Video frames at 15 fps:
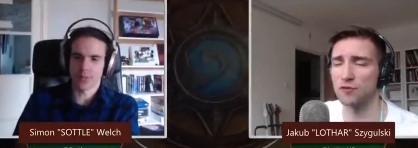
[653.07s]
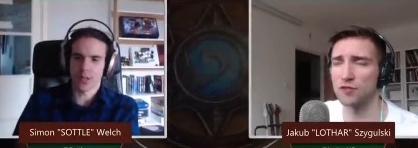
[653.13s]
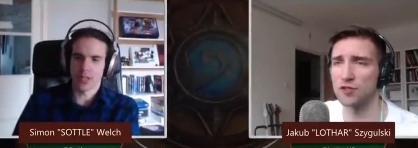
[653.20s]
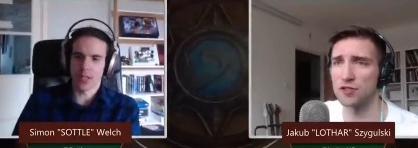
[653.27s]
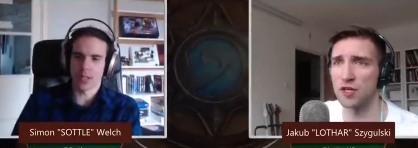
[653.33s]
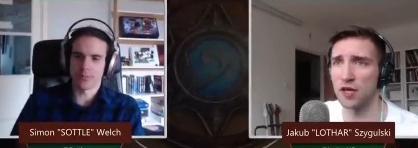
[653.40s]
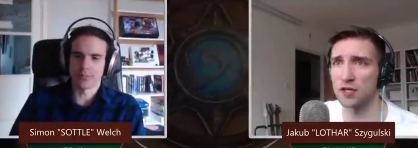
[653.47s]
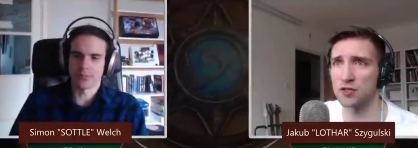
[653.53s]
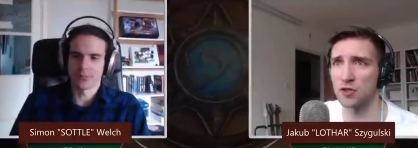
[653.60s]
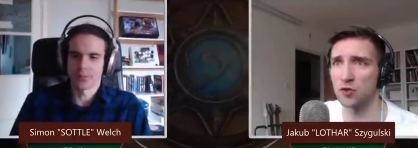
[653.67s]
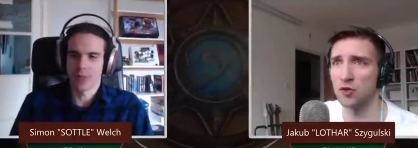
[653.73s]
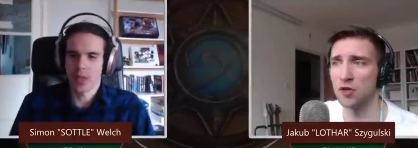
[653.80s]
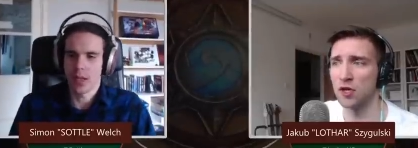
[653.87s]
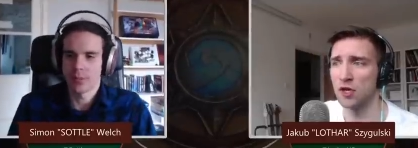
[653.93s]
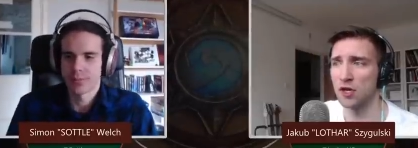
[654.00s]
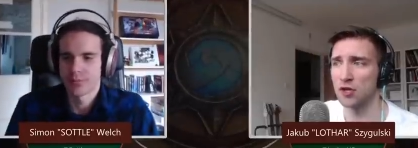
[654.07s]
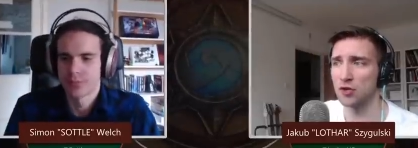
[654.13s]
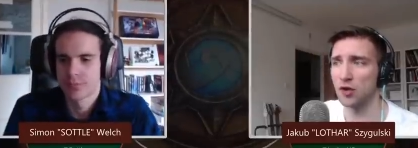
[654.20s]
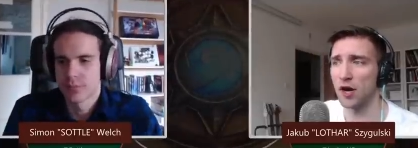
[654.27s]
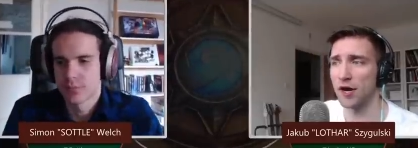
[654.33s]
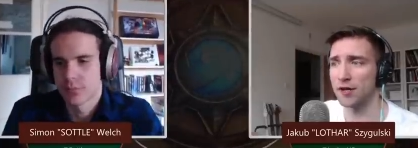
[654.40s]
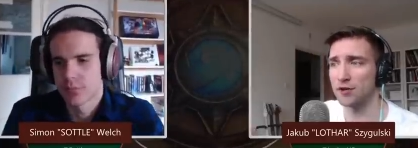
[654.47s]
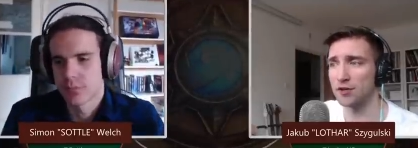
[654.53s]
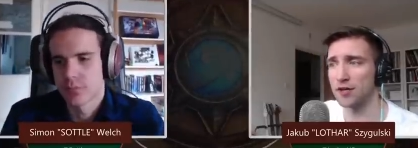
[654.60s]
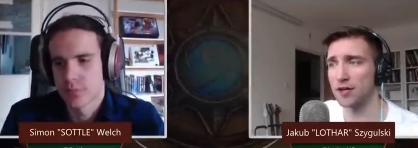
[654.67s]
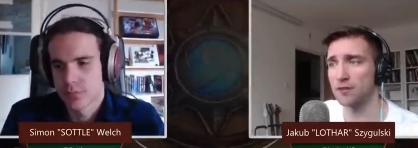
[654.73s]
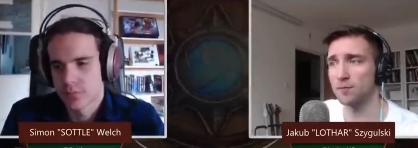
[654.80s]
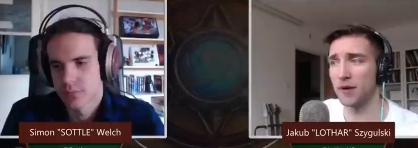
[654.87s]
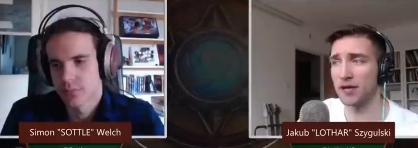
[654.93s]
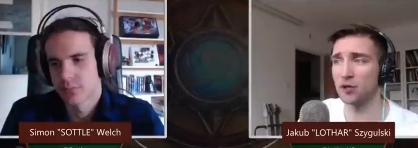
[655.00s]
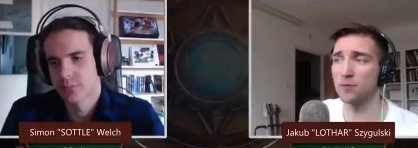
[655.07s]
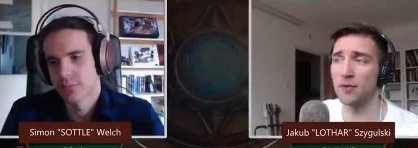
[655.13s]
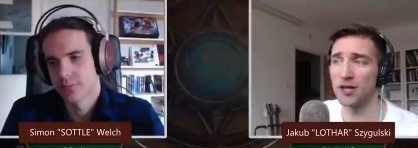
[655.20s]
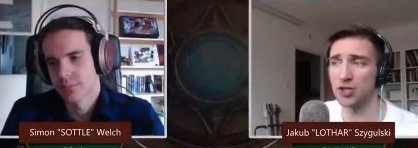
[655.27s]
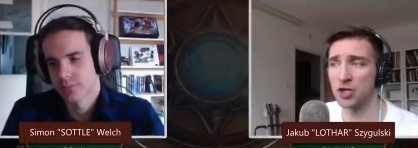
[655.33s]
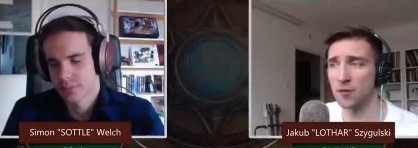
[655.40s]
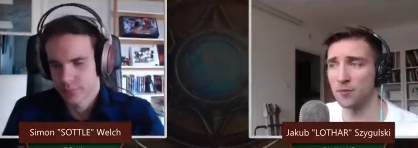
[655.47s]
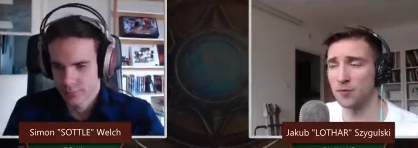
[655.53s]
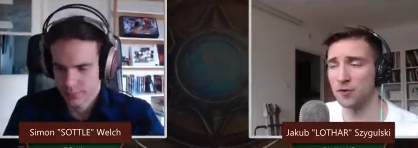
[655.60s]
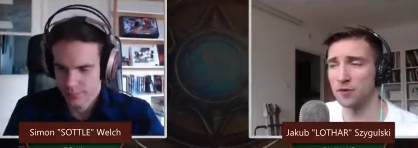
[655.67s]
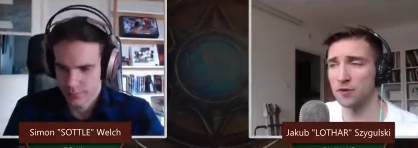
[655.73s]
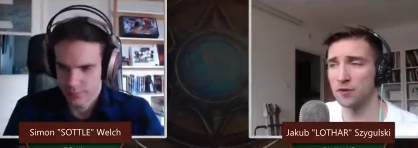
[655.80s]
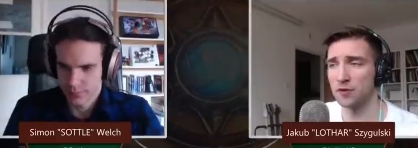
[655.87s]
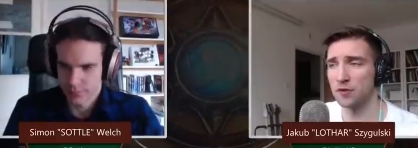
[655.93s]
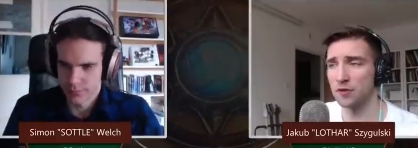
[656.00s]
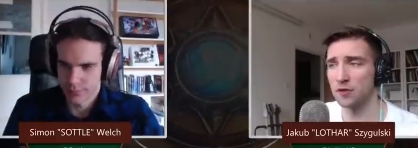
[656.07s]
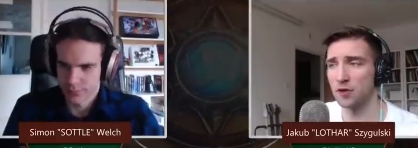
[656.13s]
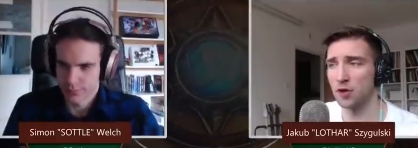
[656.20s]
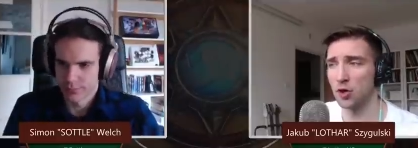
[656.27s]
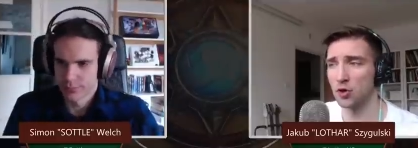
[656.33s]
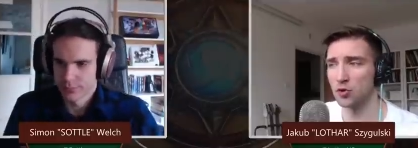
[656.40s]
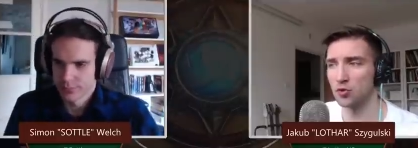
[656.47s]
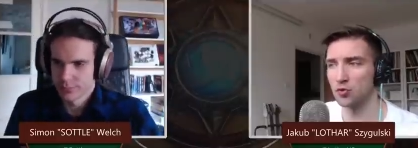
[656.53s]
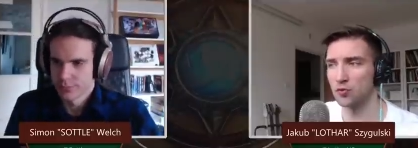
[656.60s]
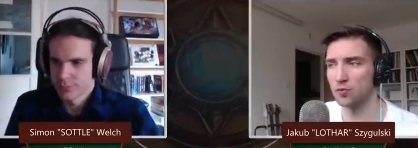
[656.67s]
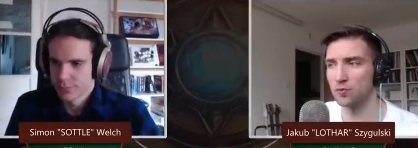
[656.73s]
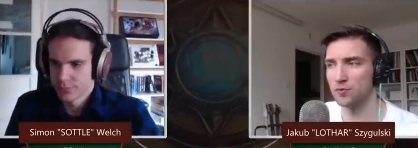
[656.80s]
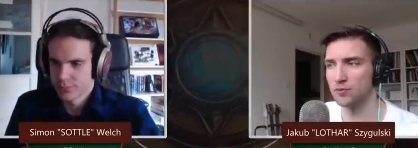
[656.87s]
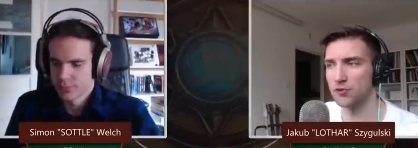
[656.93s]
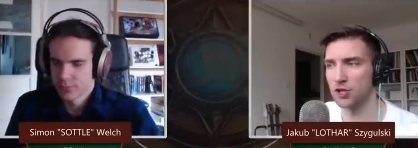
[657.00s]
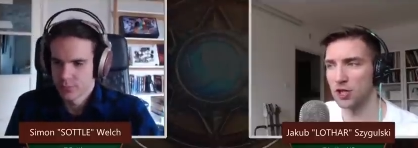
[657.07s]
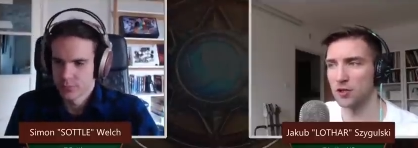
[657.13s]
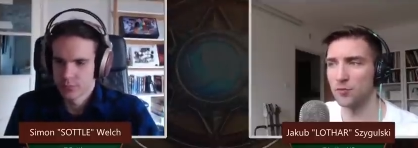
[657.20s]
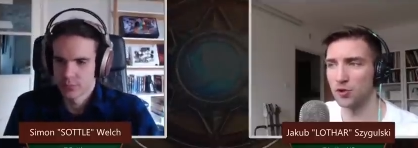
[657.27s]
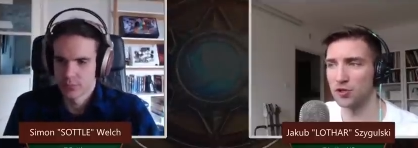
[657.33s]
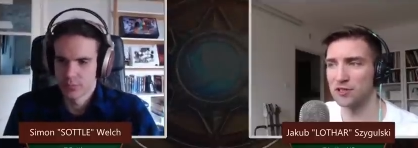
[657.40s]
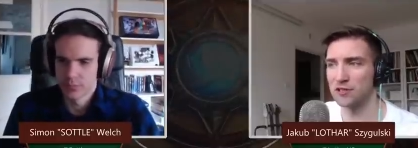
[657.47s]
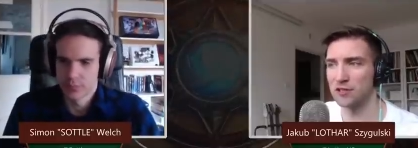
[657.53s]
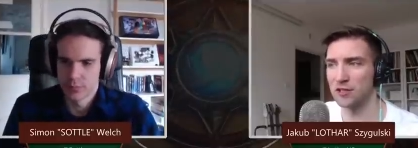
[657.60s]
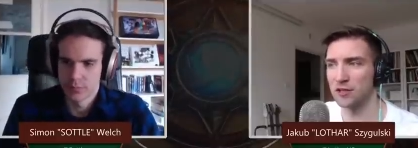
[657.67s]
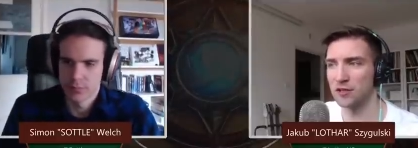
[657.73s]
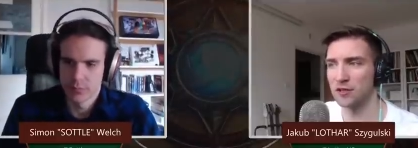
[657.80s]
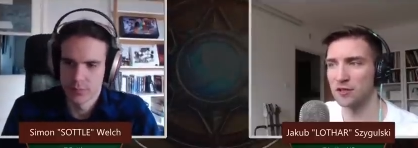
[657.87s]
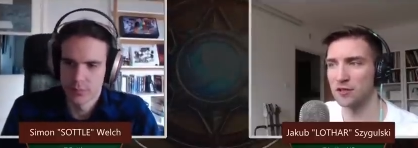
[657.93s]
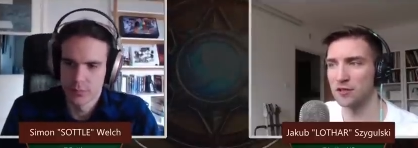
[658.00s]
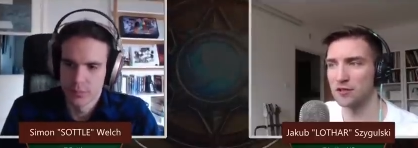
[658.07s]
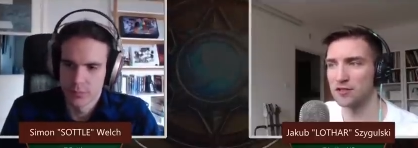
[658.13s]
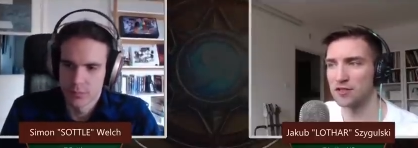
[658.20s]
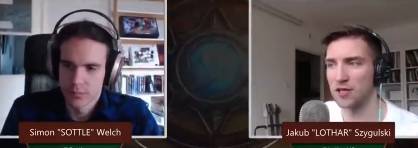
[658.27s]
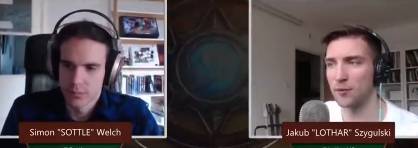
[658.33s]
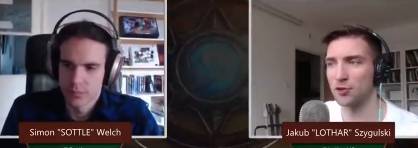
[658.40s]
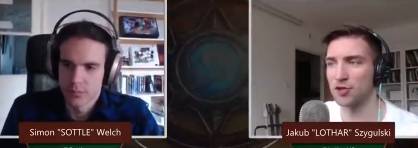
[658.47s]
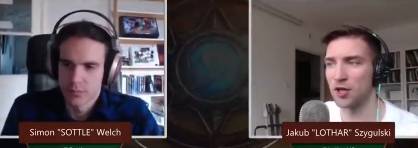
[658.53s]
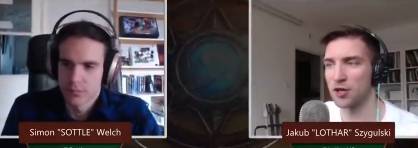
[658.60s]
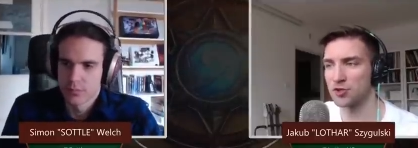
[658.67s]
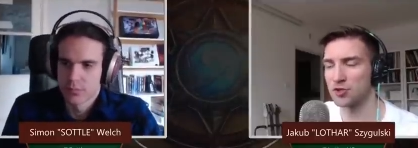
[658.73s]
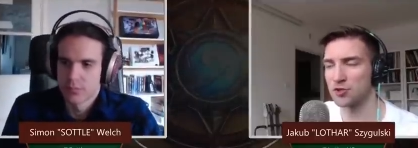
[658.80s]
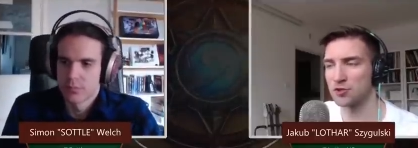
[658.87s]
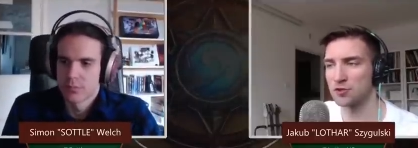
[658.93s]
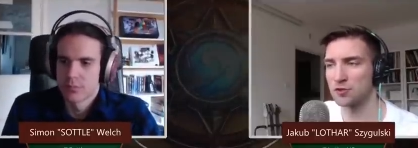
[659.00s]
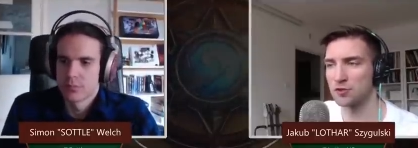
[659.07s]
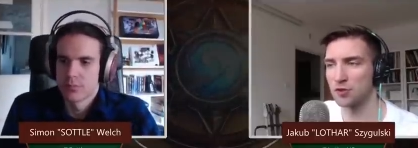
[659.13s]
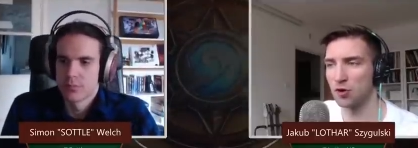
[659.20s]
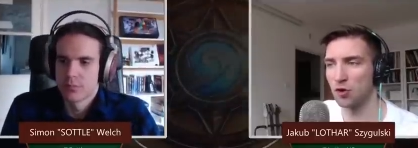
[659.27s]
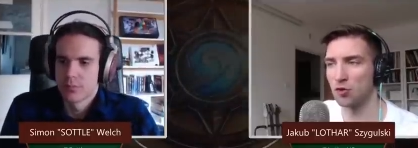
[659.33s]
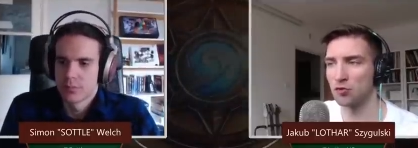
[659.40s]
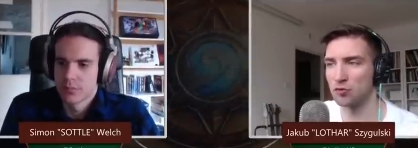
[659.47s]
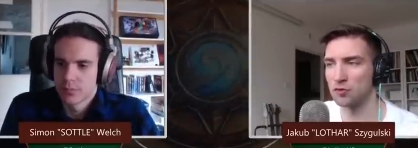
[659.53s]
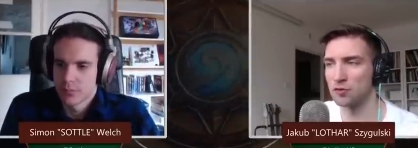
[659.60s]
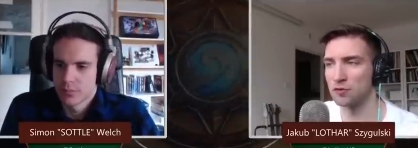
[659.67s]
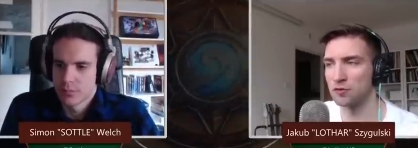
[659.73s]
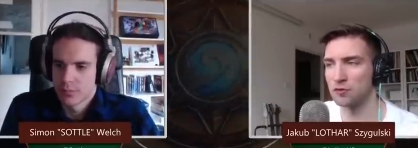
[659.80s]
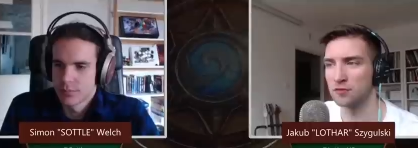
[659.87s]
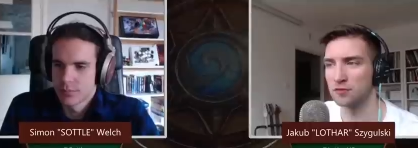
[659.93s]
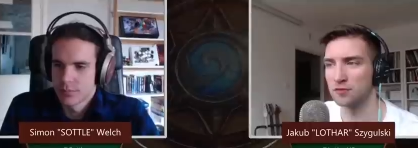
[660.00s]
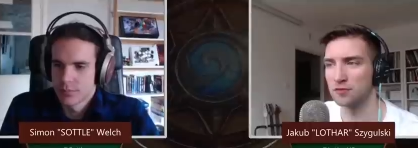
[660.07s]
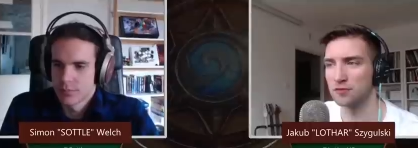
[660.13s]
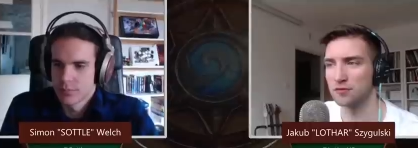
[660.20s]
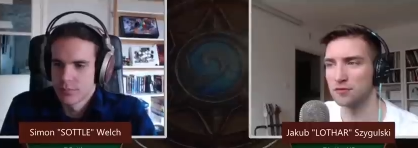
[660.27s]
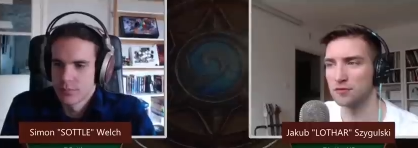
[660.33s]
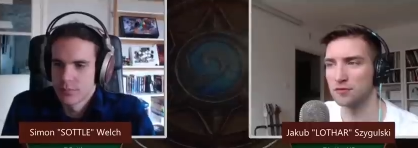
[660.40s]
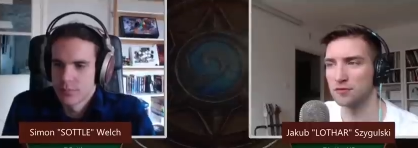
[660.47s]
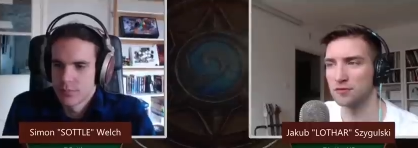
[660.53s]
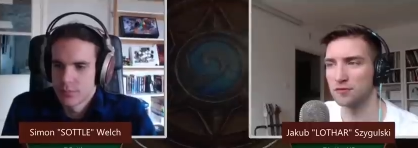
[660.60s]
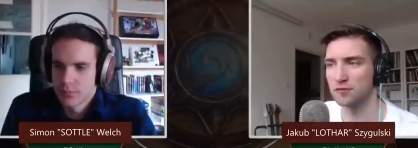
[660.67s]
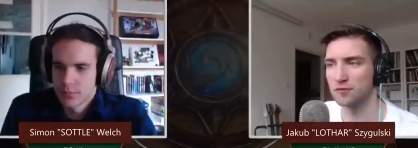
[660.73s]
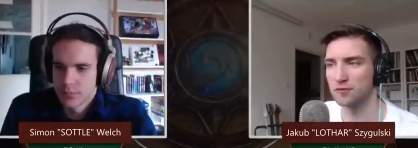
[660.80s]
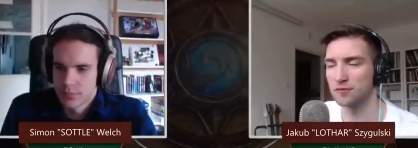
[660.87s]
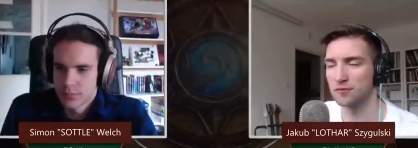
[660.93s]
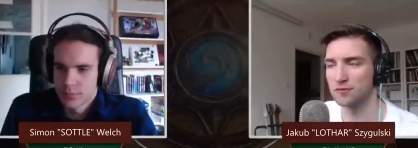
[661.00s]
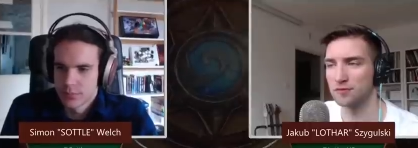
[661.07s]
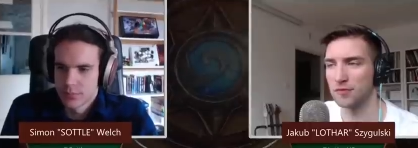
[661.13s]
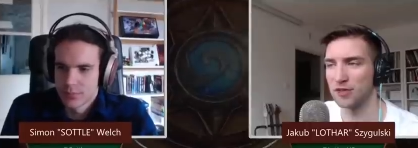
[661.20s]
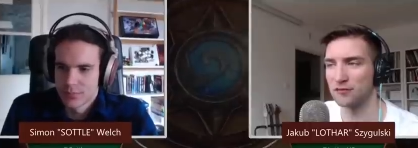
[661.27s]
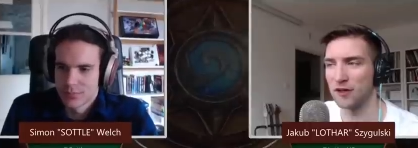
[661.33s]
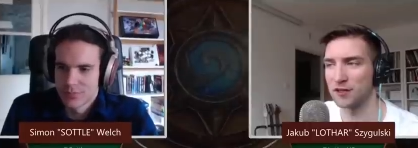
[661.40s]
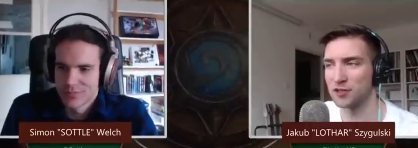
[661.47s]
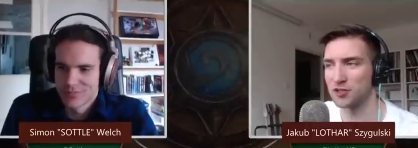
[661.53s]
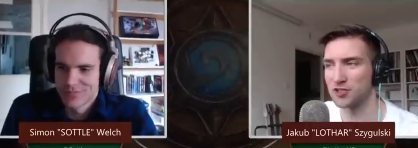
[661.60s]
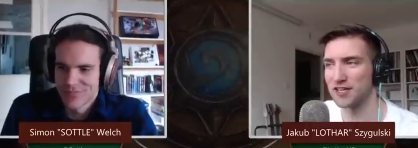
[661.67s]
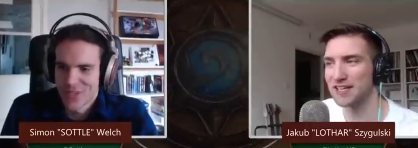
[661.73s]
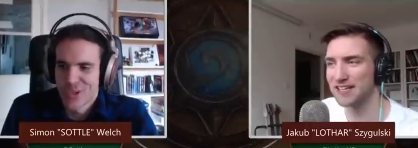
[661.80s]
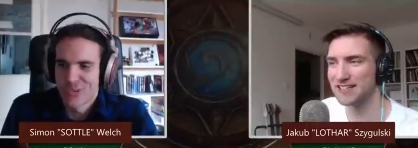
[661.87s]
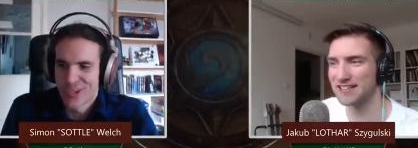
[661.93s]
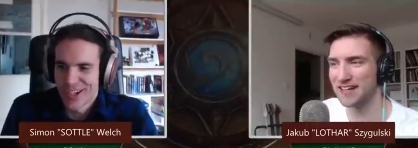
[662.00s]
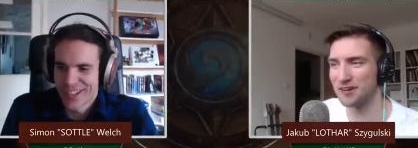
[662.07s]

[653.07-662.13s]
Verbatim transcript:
Speaker 1: to stick with this deck. So you either get better matchup Mm-hmm. or you deliberately sabotage your own advantage.